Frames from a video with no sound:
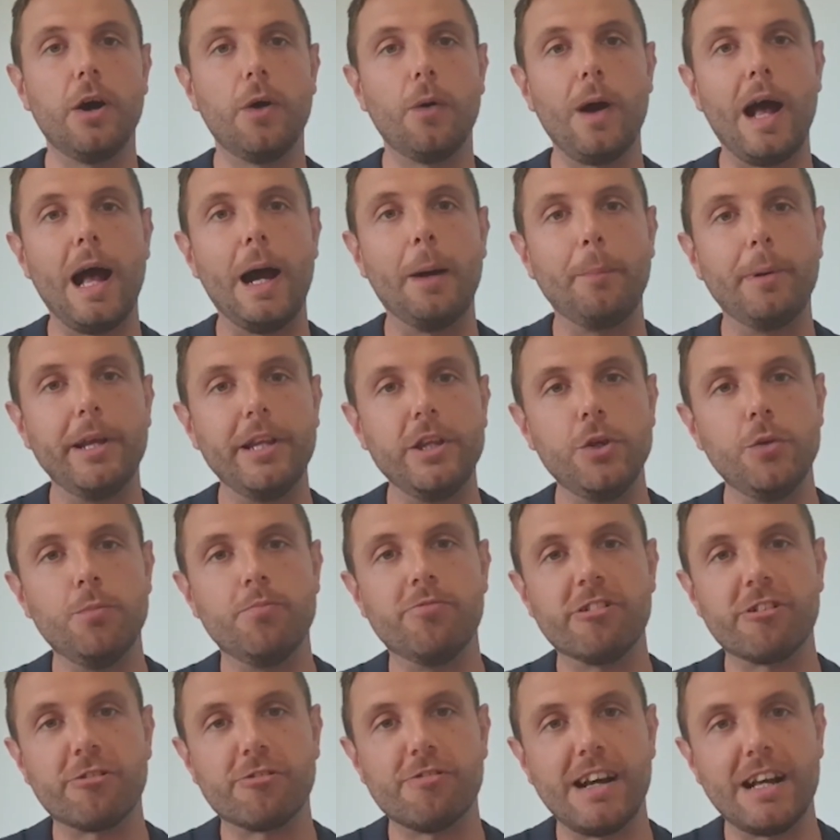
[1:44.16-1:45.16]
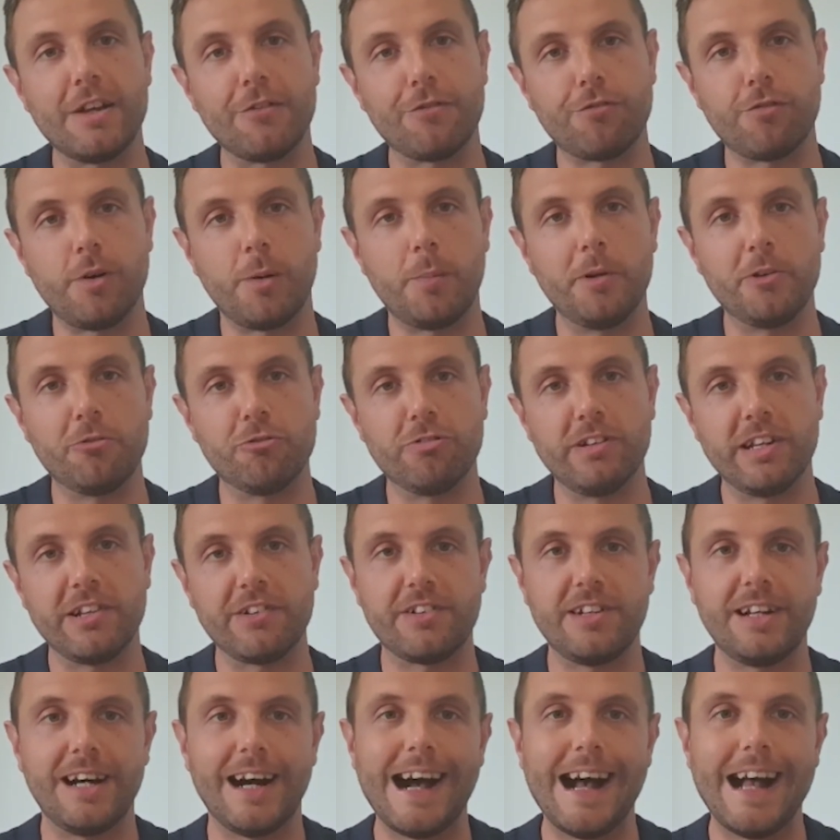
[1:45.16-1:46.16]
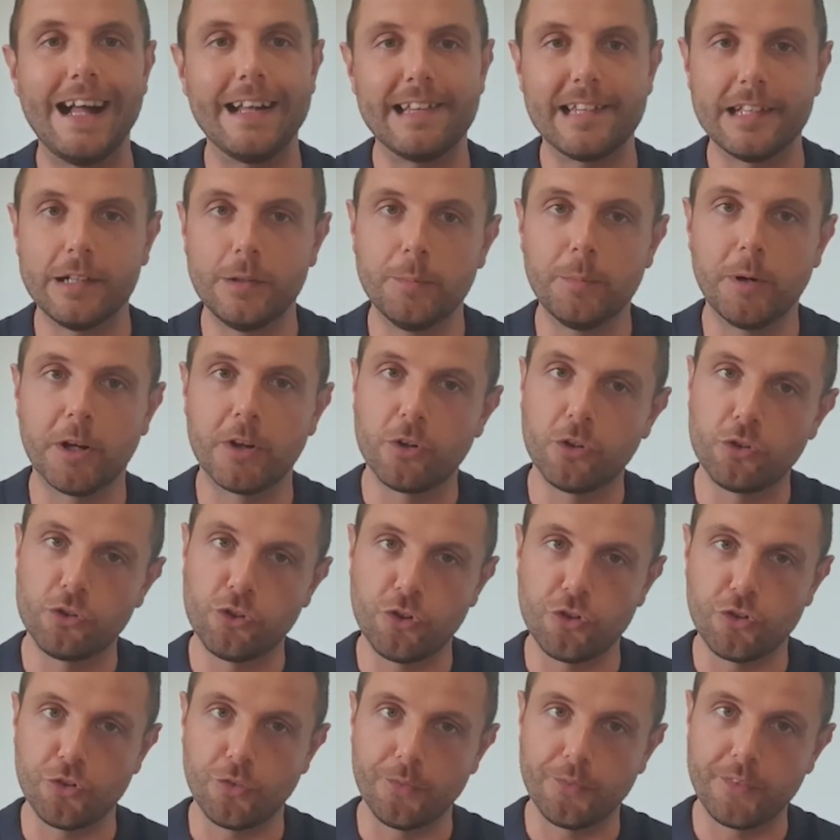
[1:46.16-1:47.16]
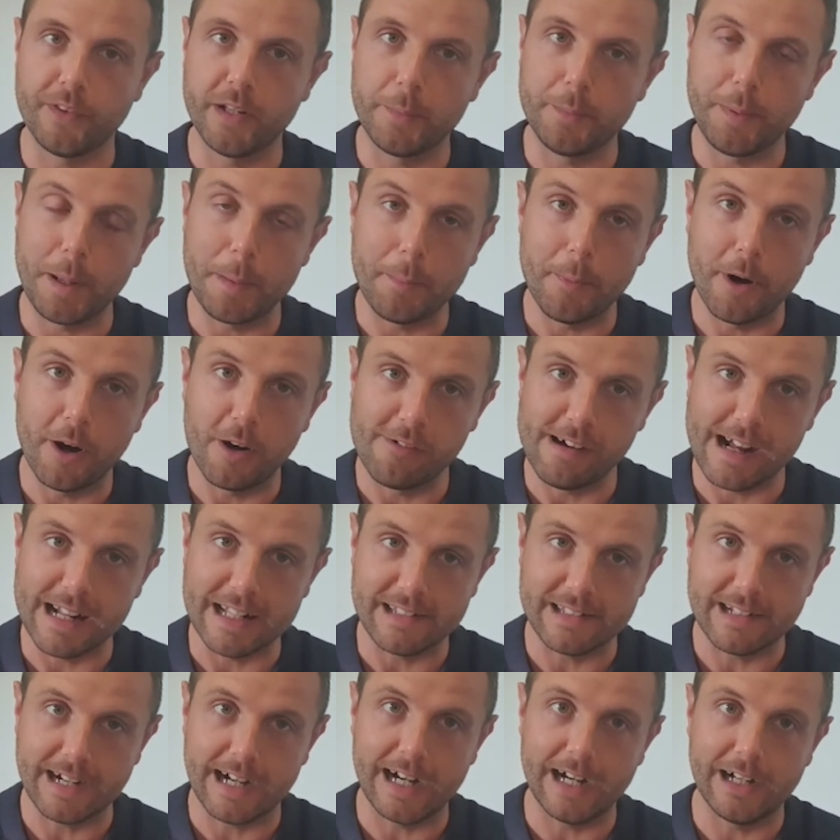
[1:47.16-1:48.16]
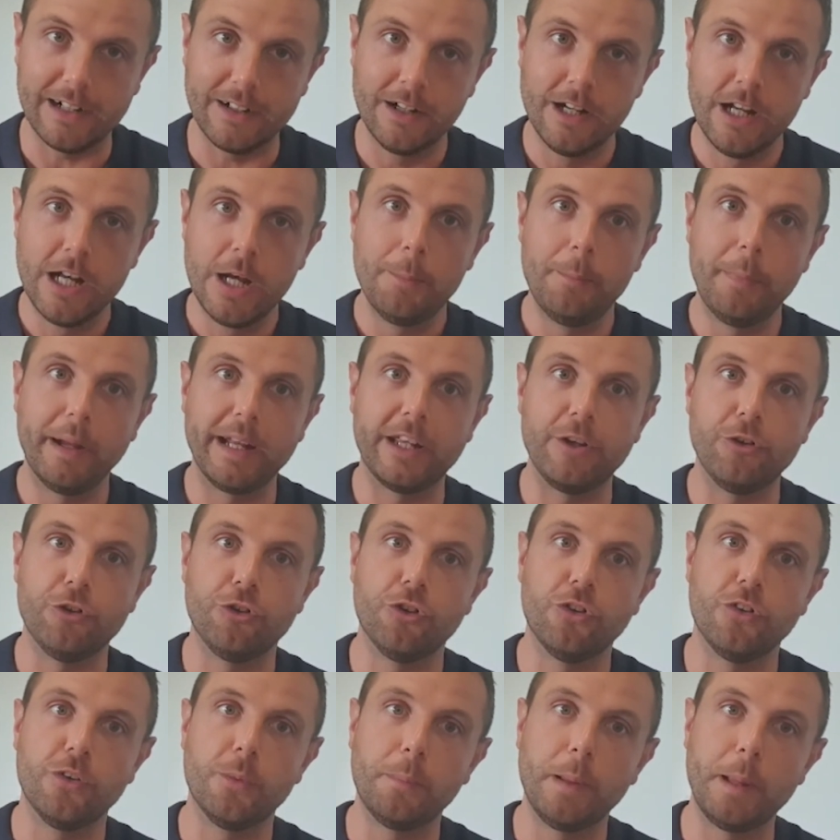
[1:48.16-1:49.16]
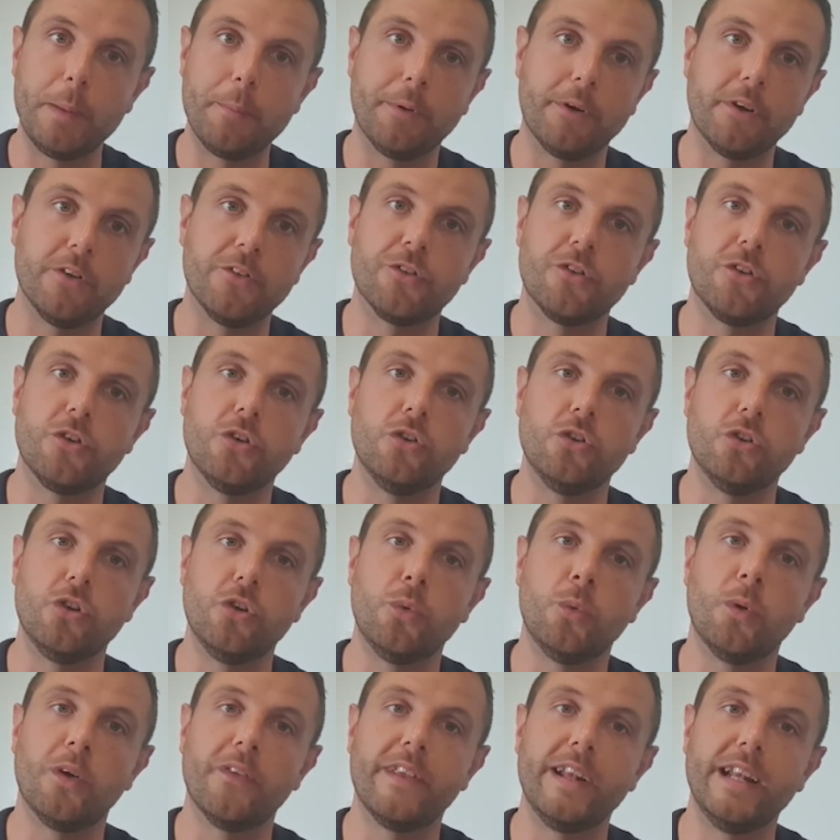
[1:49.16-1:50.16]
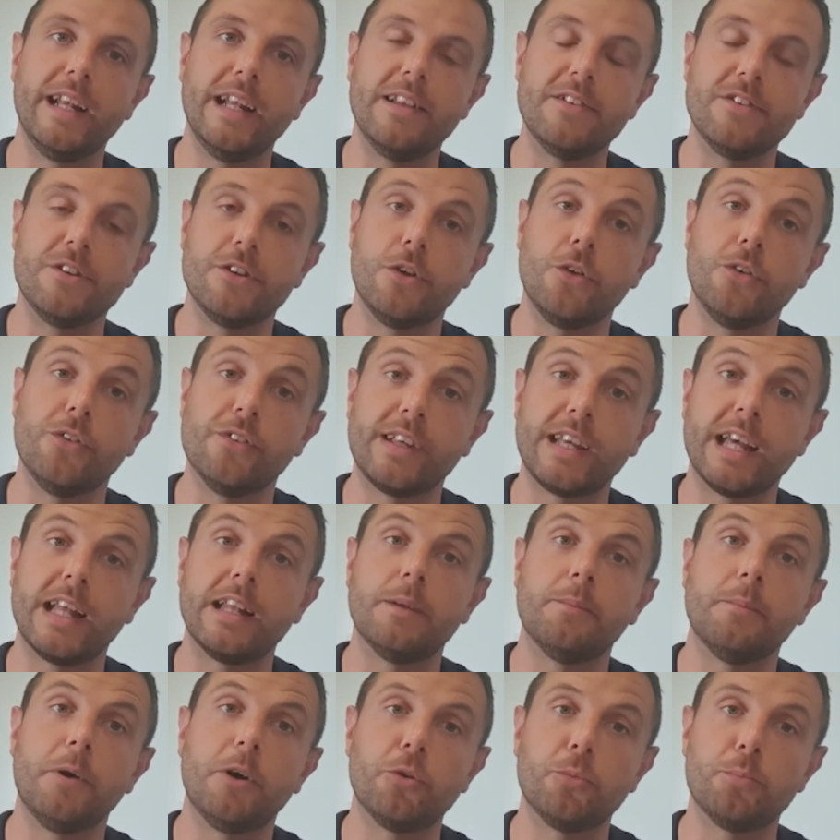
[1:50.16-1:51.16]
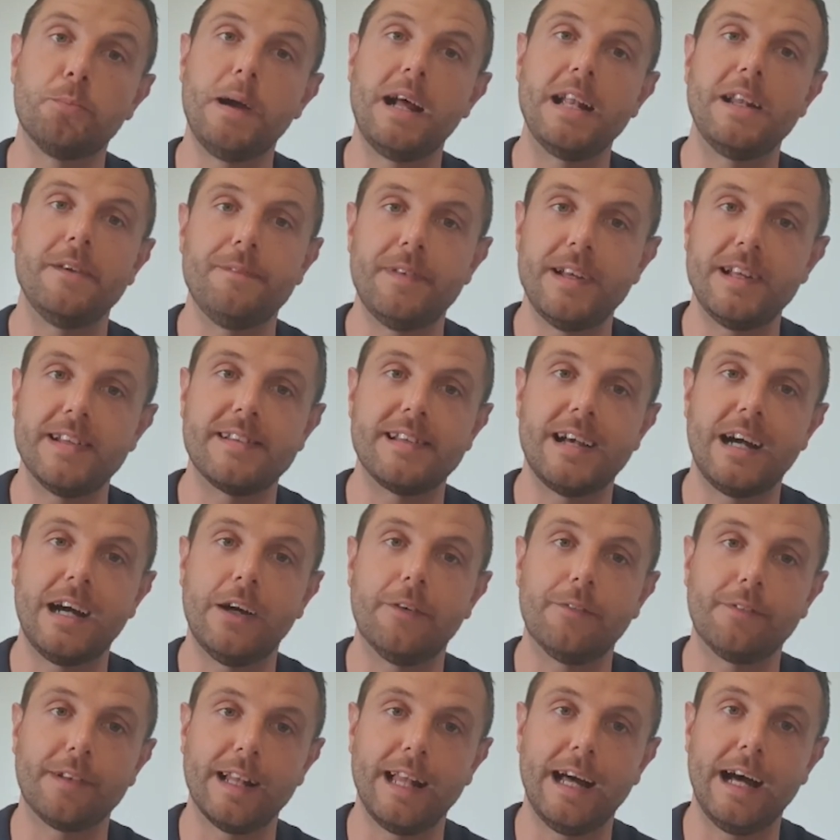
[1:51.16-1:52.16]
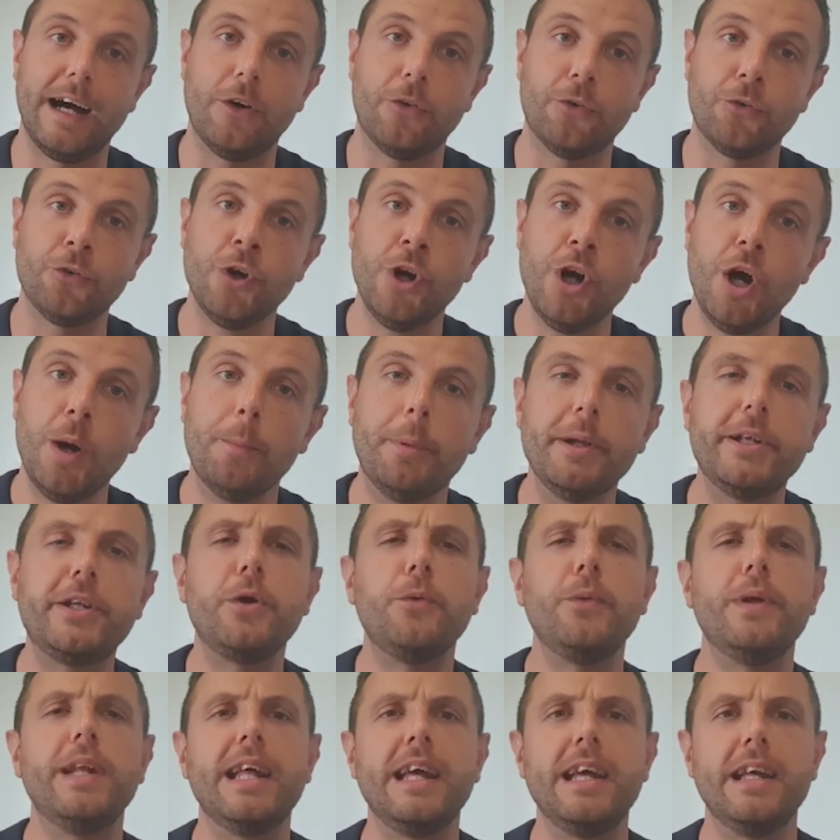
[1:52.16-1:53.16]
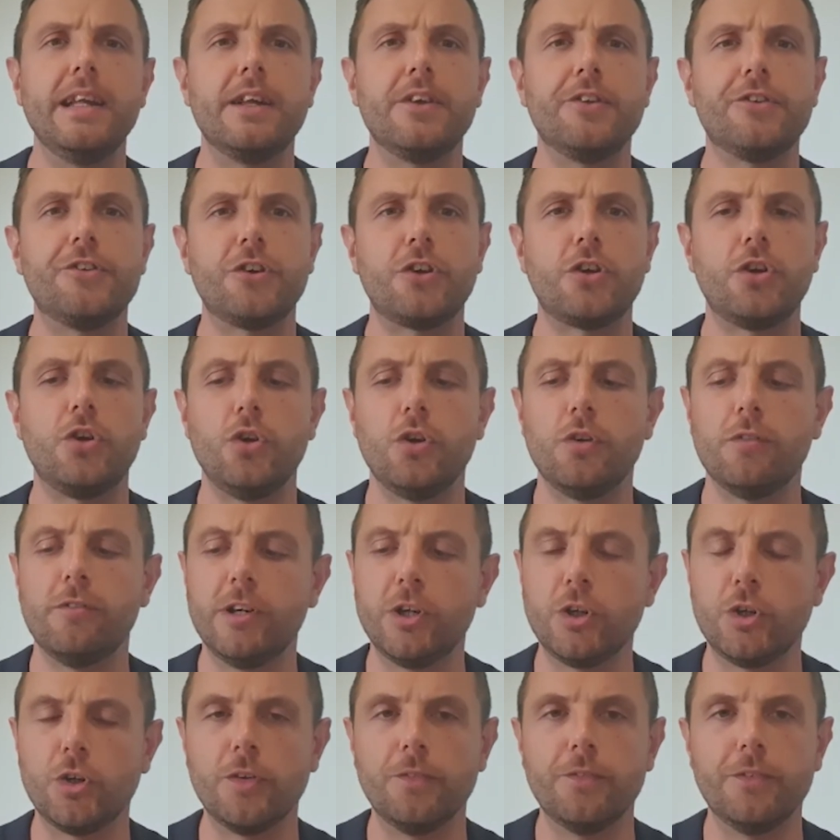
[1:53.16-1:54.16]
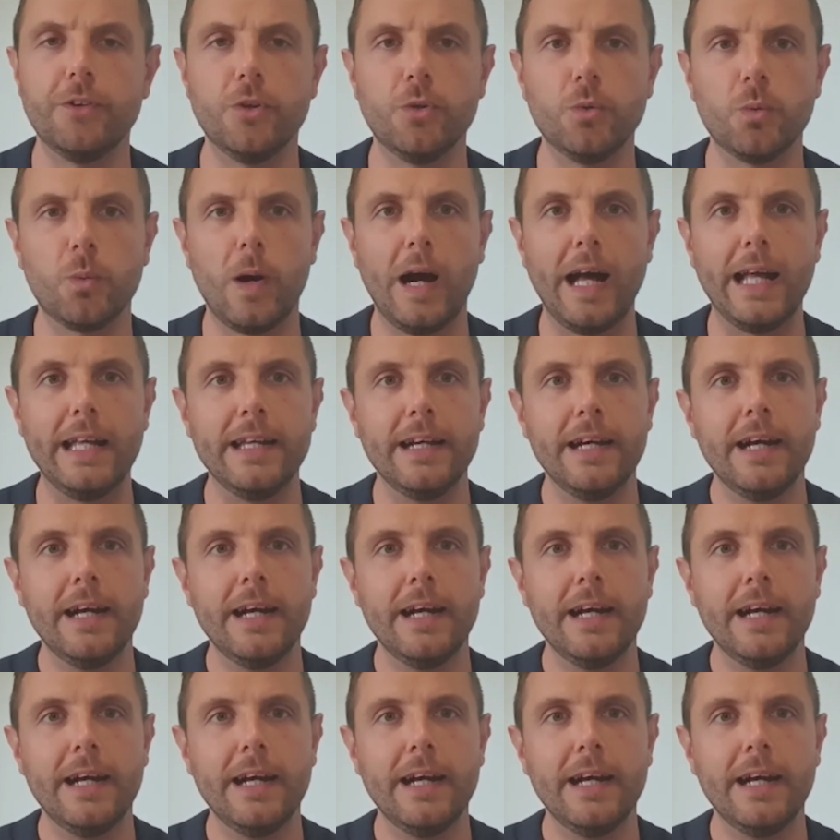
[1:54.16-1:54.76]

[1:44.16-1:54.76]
helping you progress from a traditional ITIL model to something a bit more agile, making sure that people can still do what they need to do to get the most benefits out of cloud, but doing it in a secure and governed way.